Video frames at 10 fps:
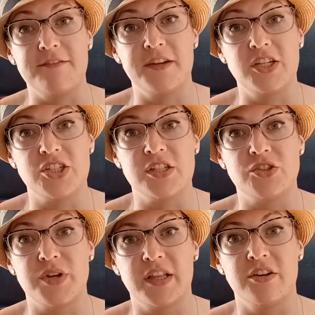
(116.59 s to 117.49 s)
finish in the
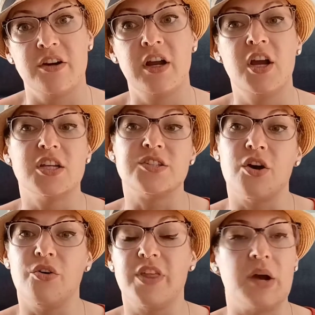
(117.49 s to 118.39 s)
trailer,
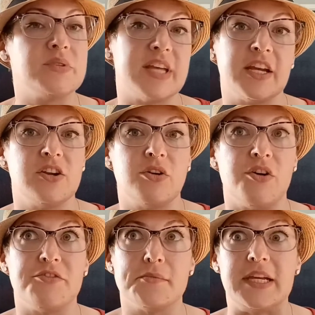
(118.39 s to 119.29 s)
so that was like a no-go
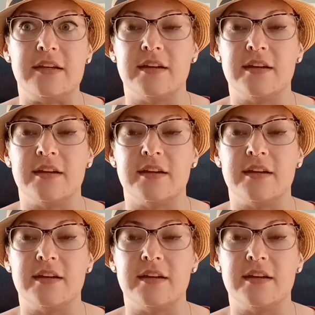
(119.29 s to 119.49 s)
for me.